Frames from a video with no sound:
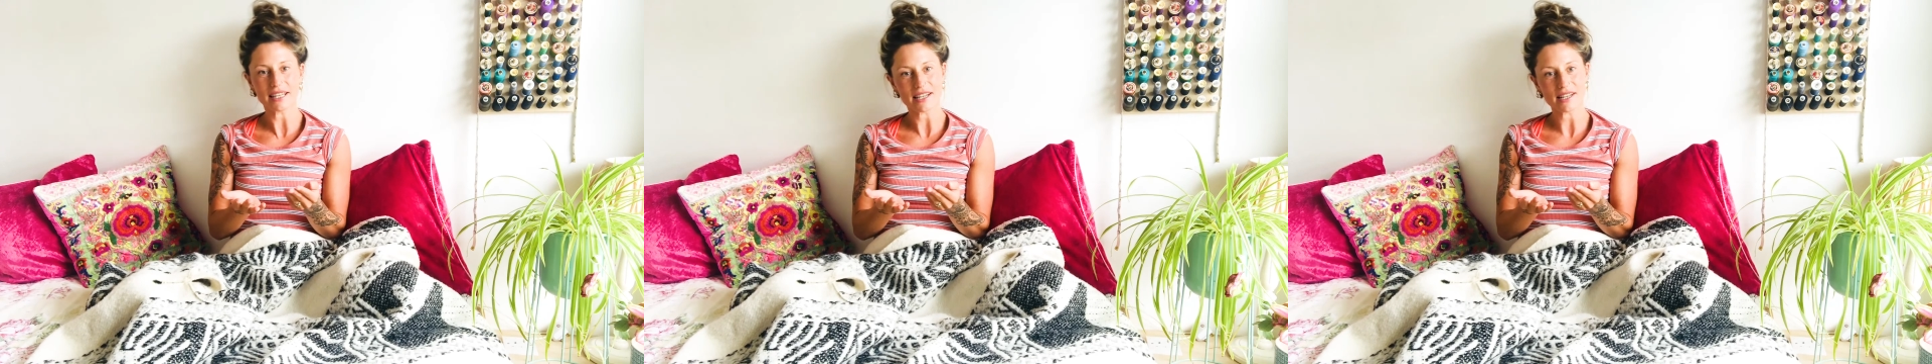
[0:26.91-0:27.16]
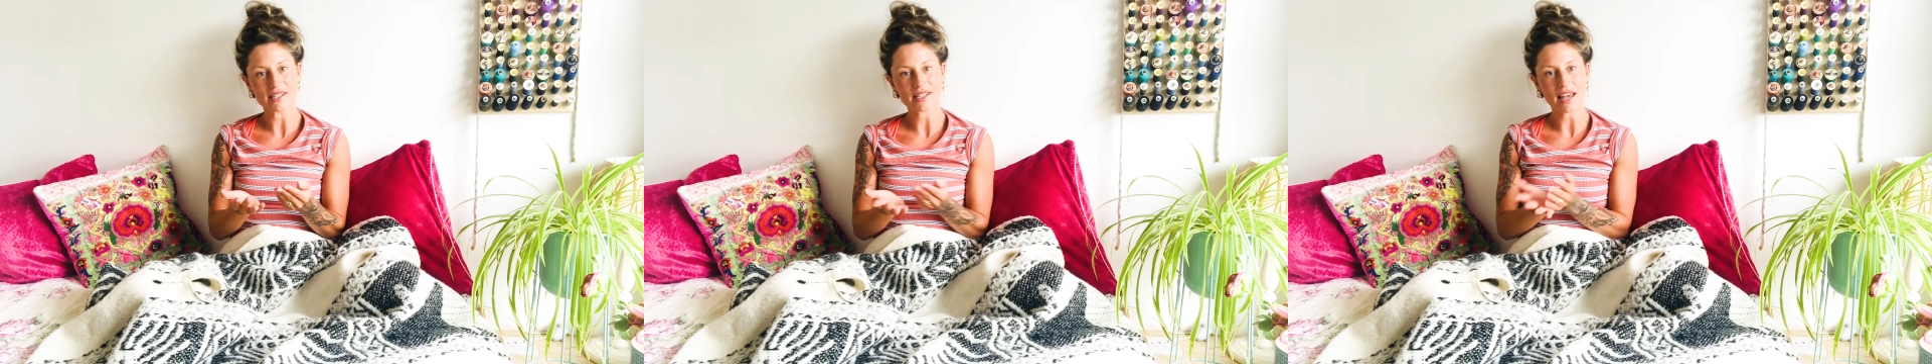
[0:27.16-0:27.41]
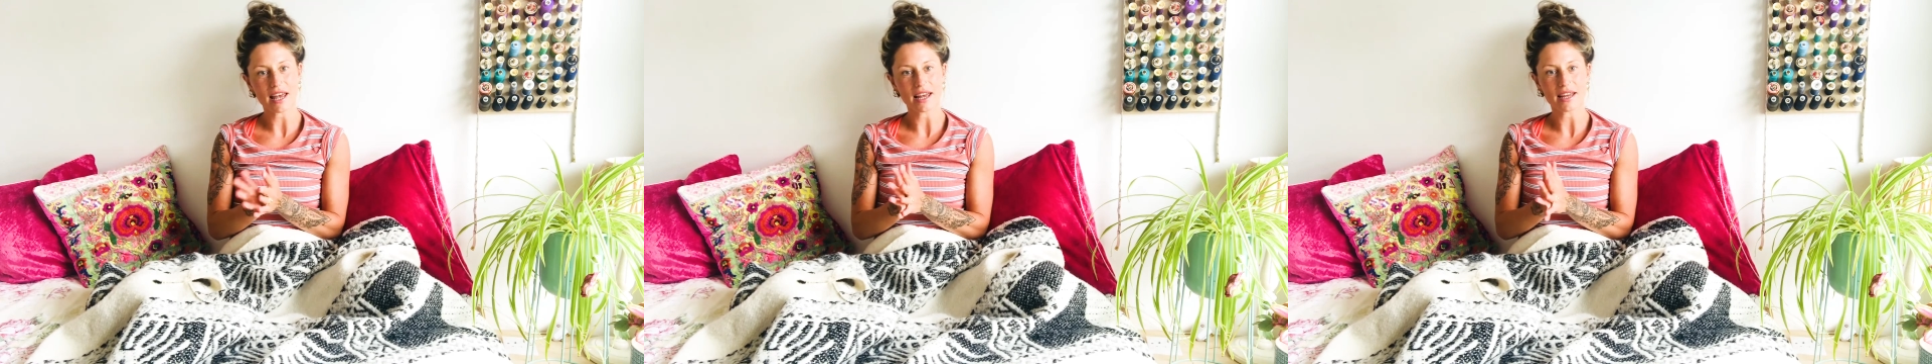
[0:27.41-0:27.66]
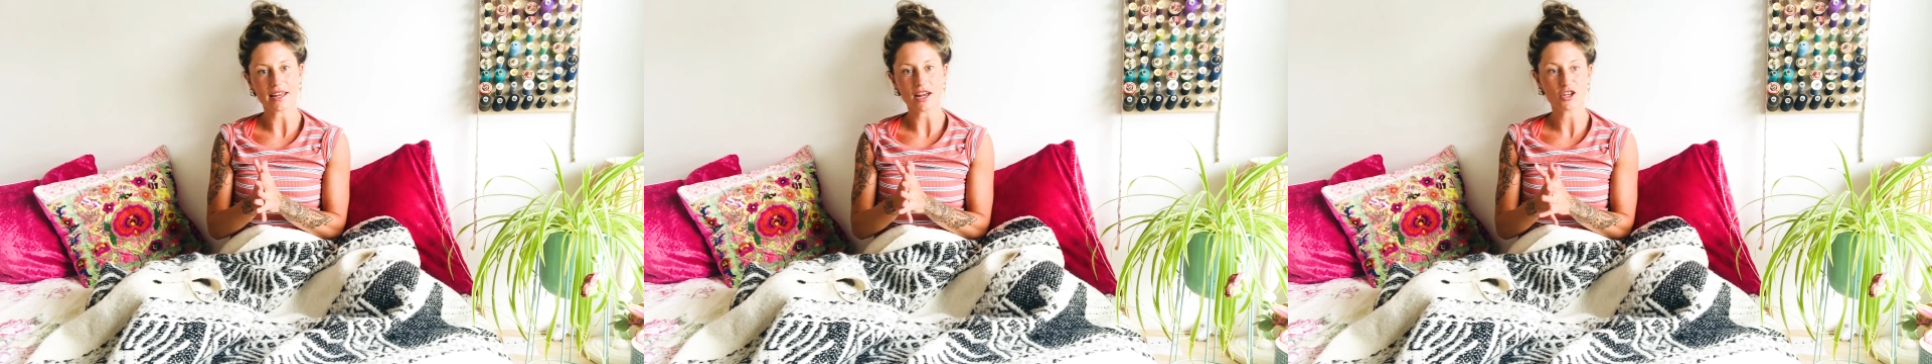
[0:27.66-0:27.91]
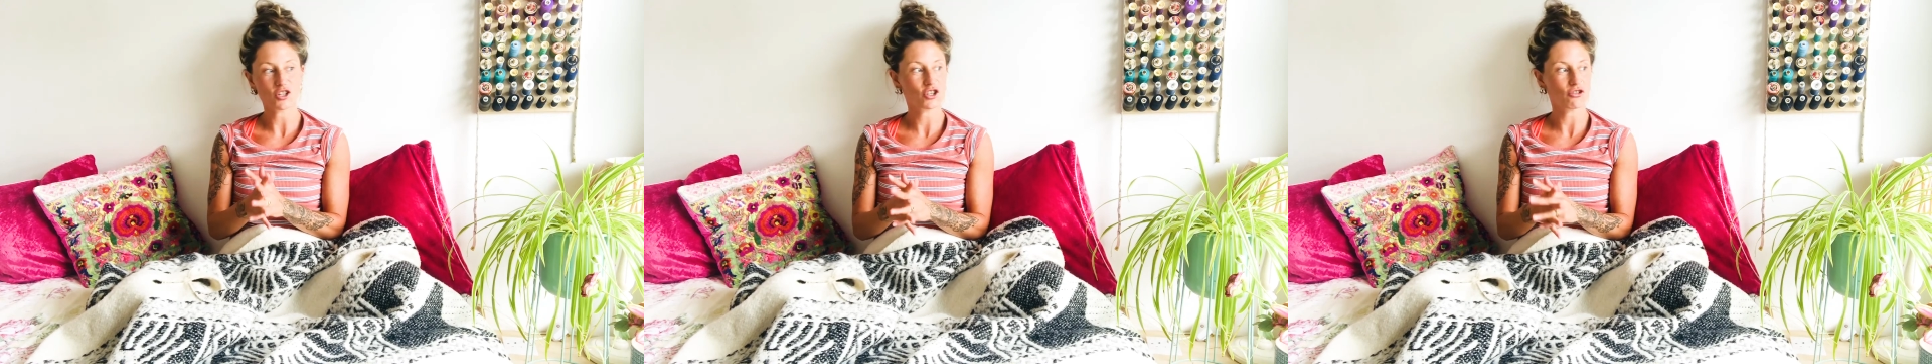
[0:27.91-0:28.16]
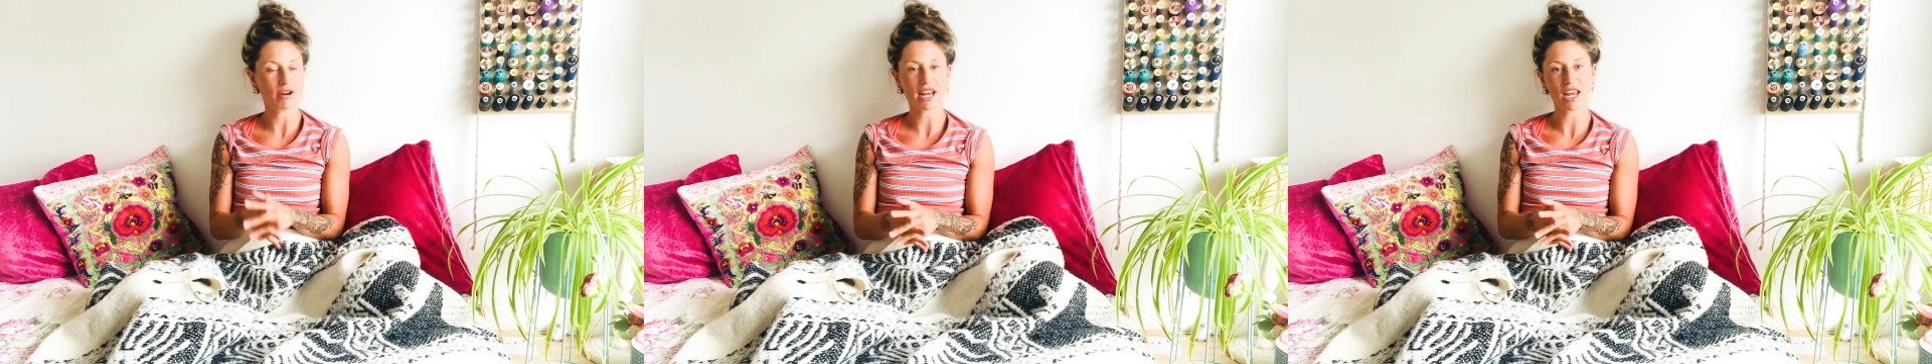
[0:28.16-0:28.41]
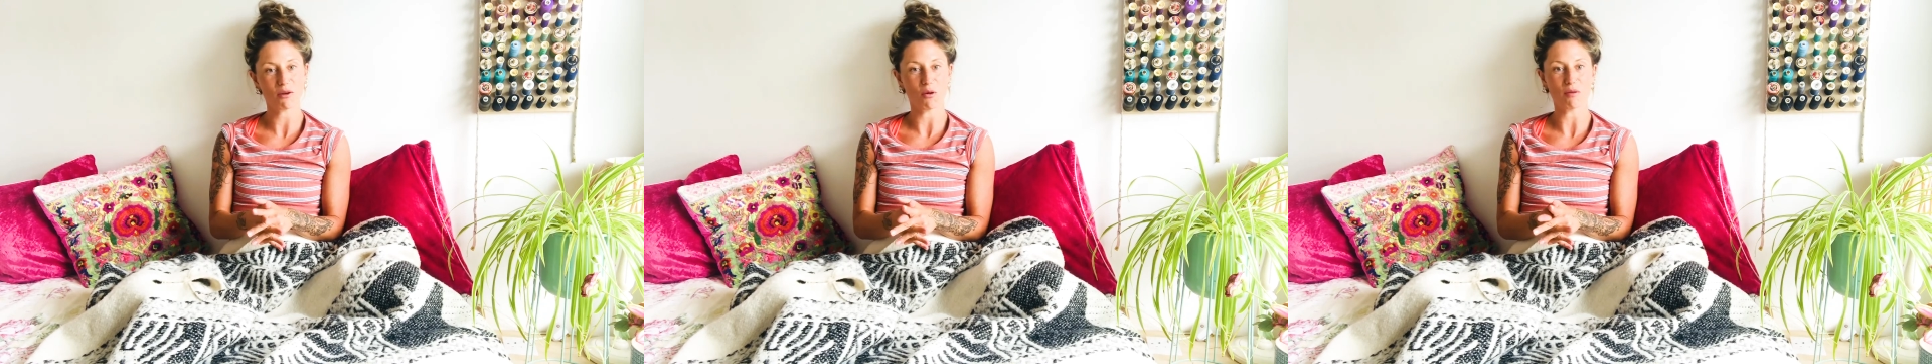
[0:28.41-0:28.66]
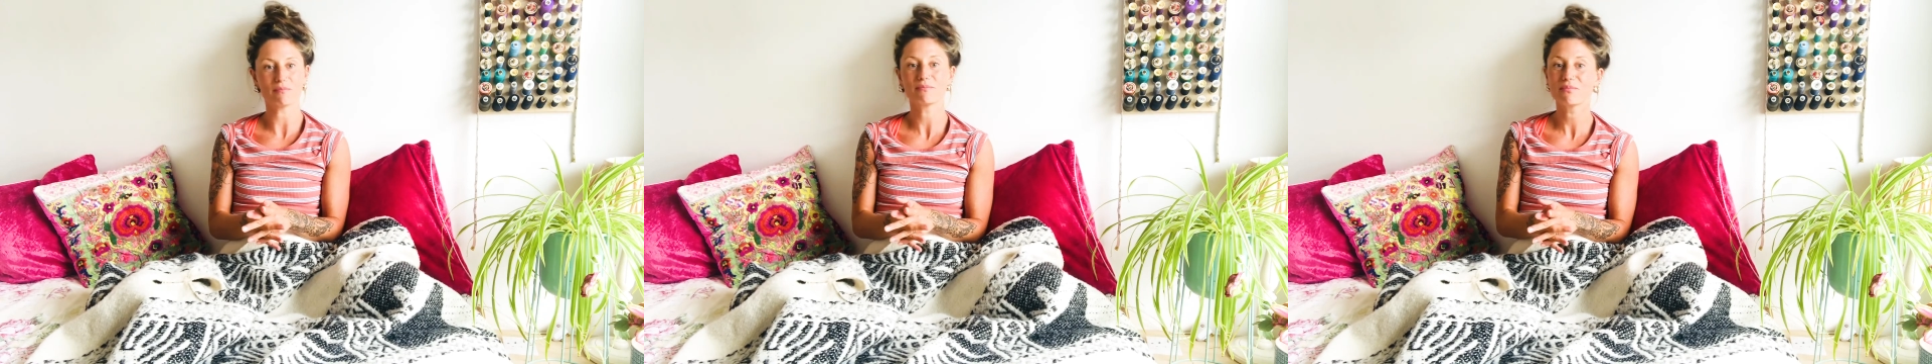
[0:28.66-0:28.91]
is a tricky
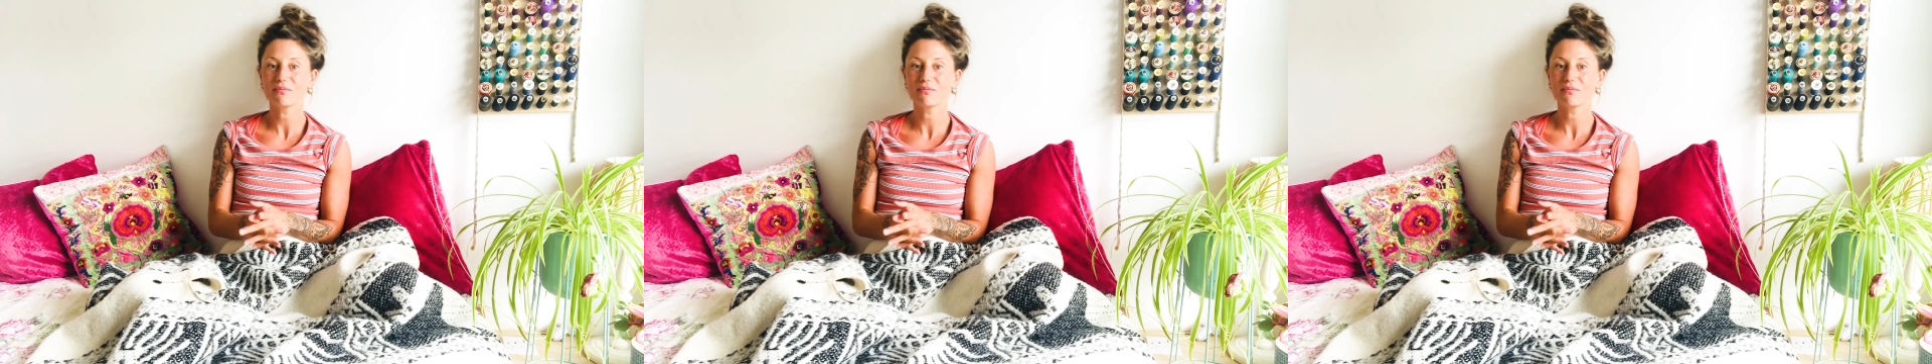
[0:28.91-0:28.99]
one.